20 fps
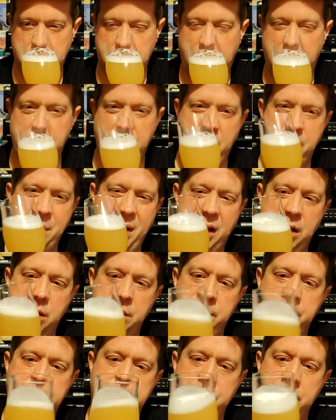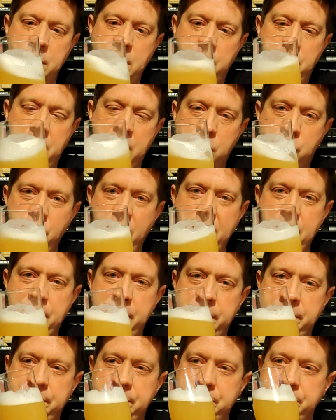Get a bit of melon, a bit of grape,